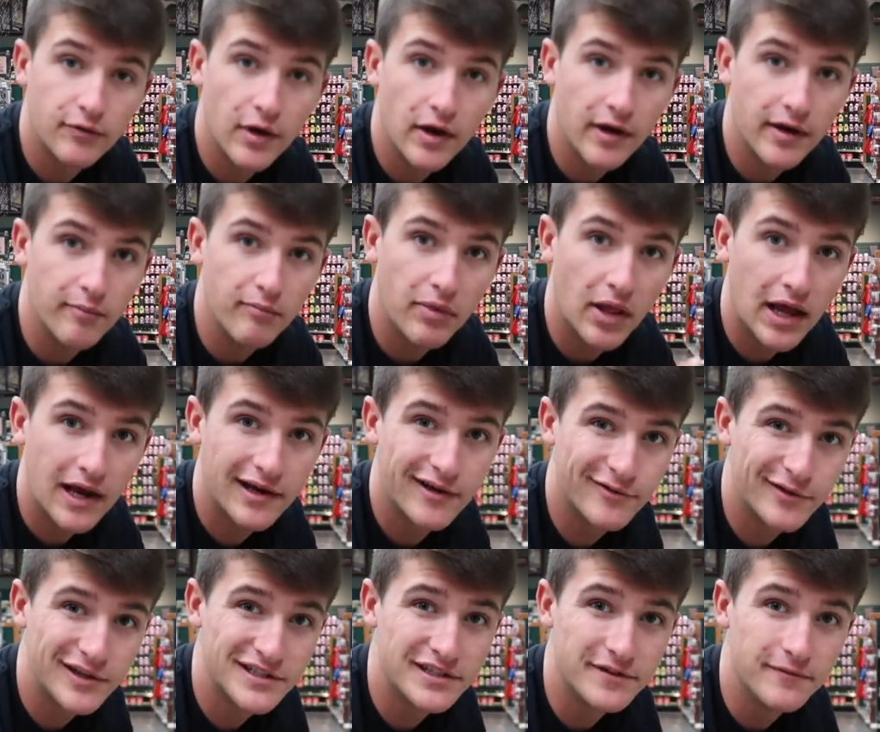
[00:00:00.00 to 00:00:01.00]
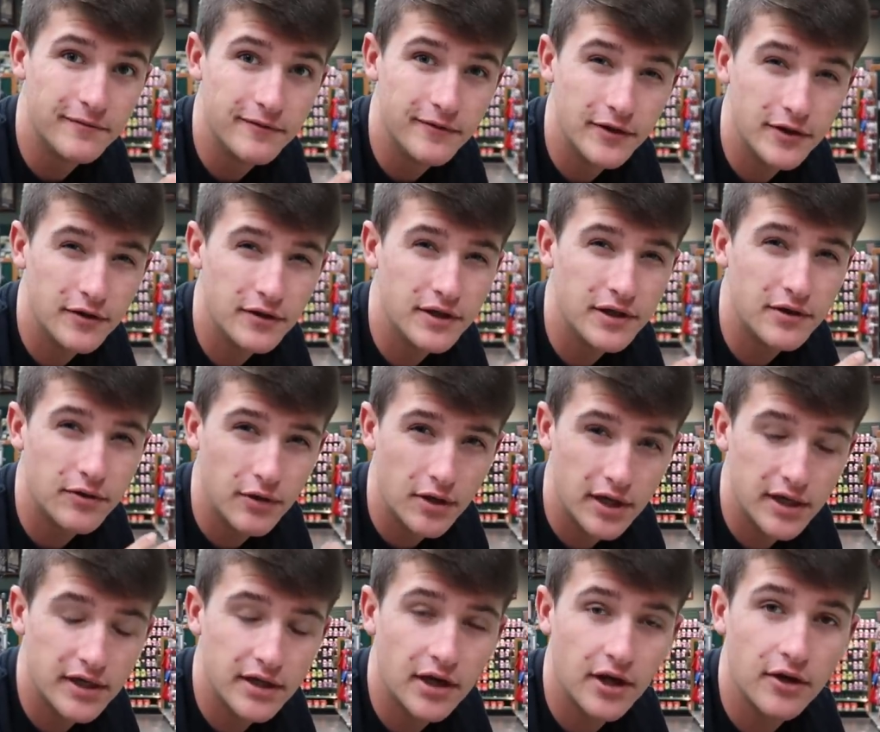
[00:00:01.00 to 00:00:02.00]
and red. Black and red's a very
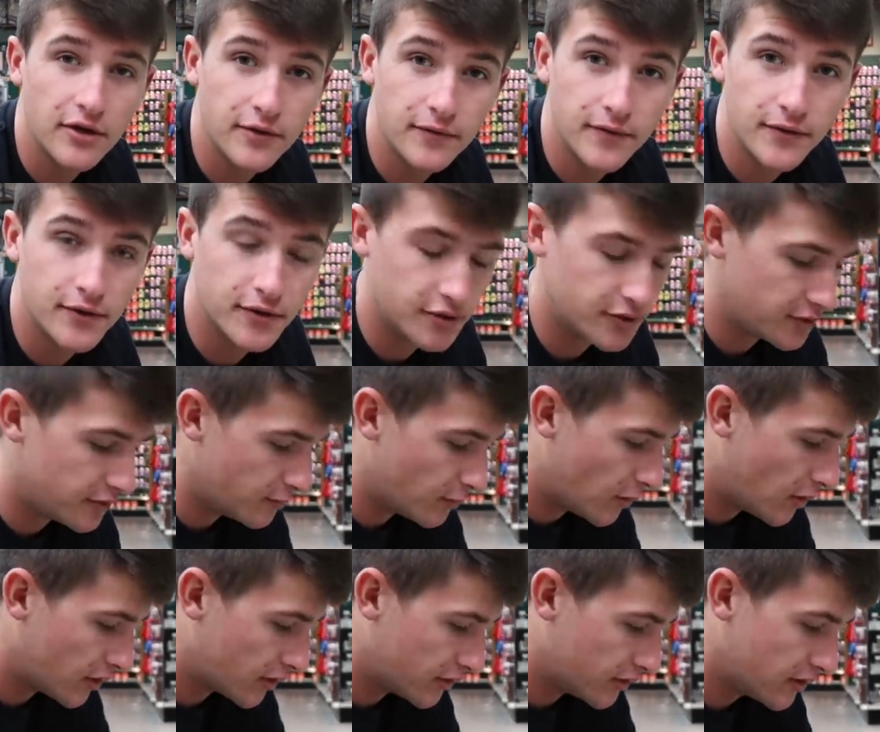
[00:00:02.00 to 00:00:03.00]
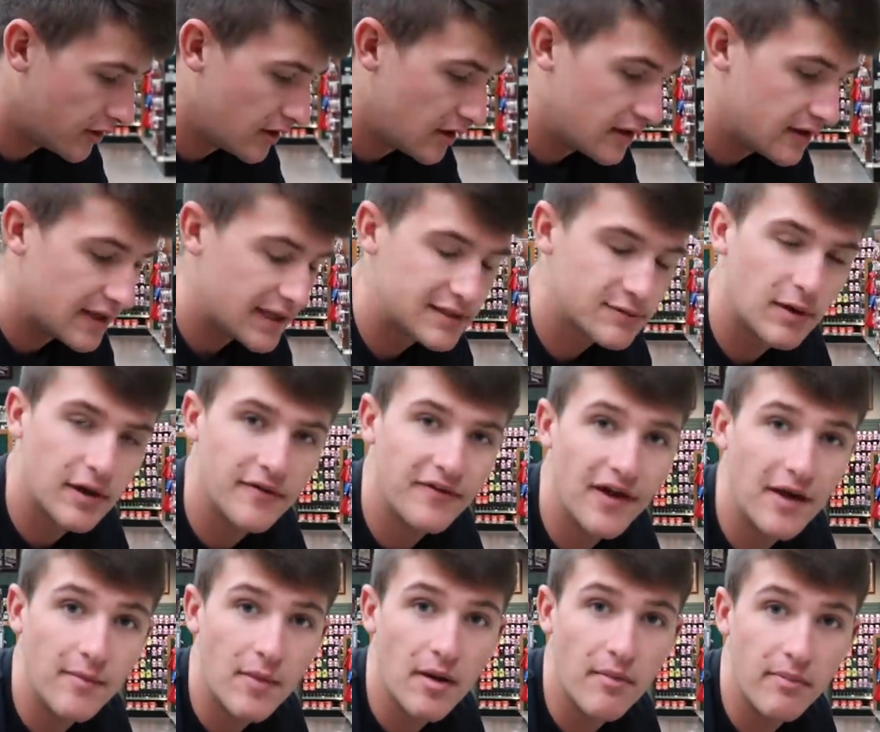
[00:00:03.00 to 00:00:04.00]
great color for dirty water. That's what I've
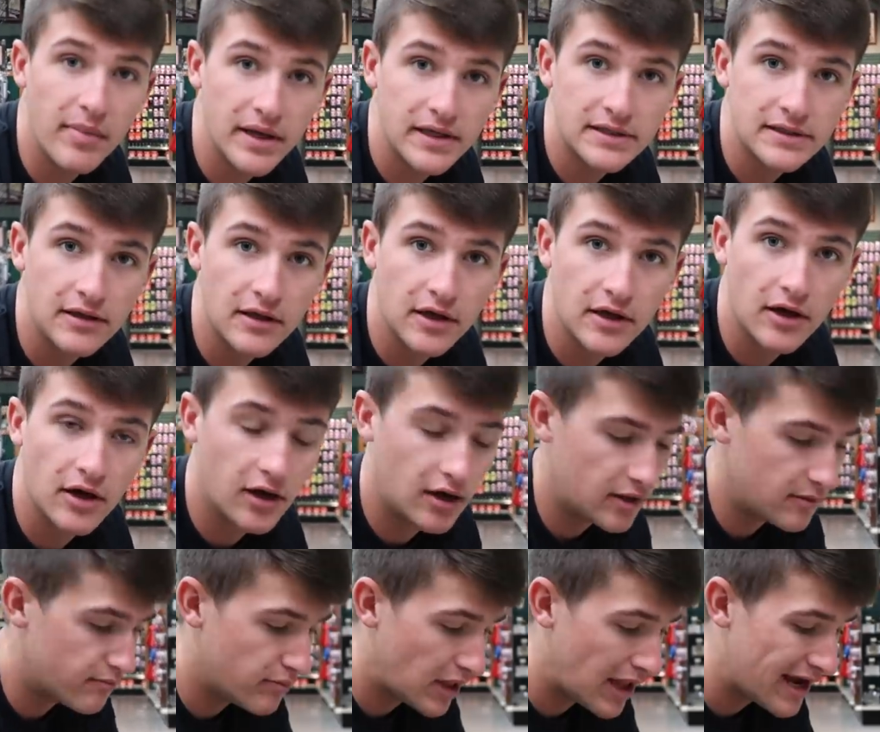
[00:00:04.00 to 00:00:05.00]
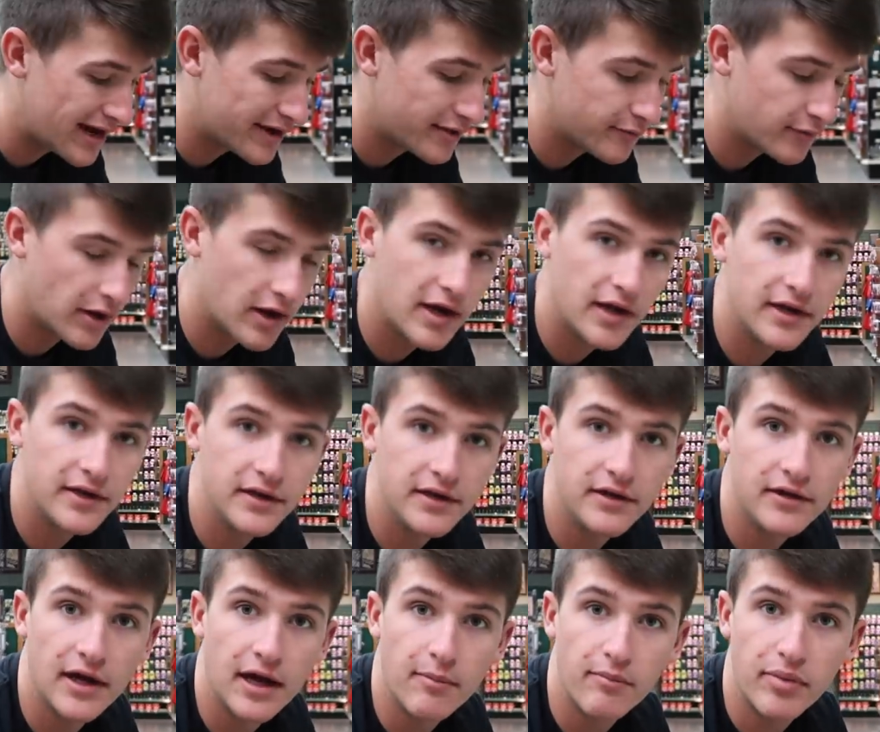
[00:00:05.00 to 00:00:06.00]
had my best luck on. Black and red,
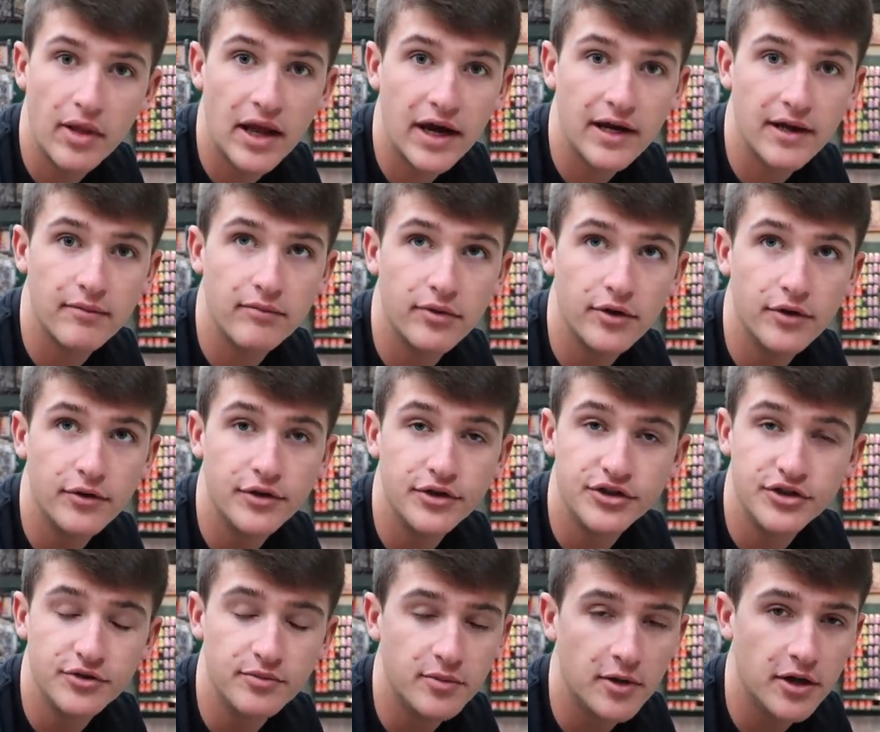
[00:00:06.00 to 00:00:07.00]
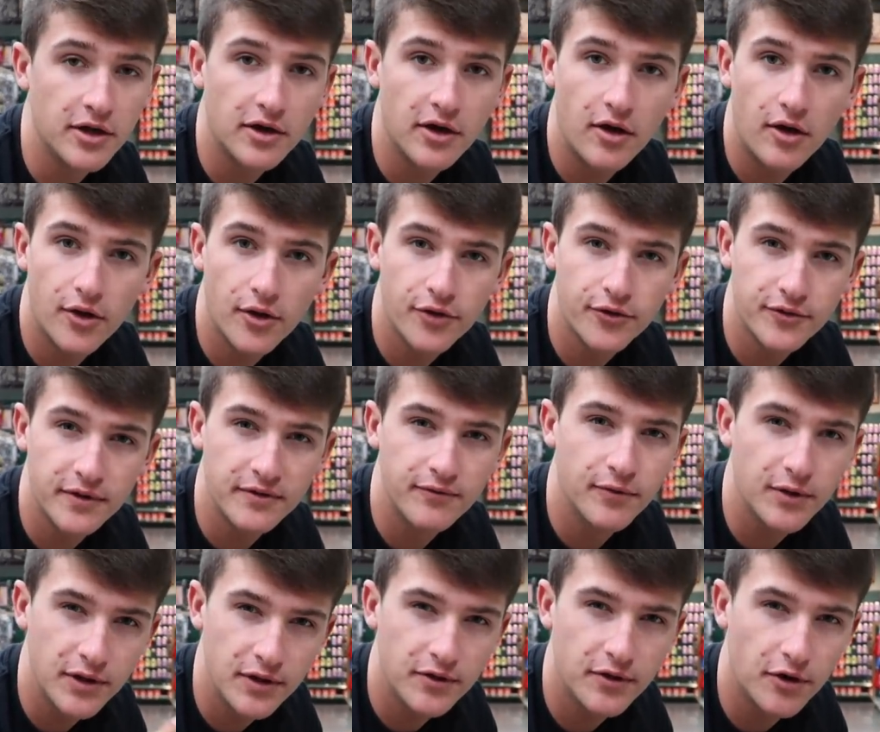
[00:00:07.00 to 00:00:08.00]
you got black and blue and Junebug, all three
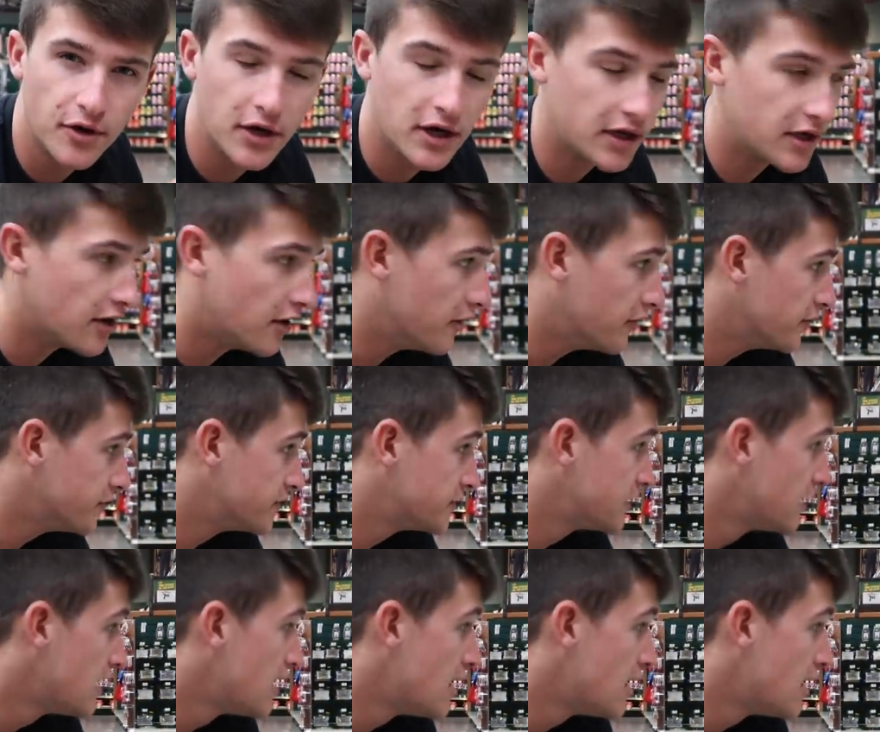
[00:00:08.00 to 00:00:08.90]
really great colors.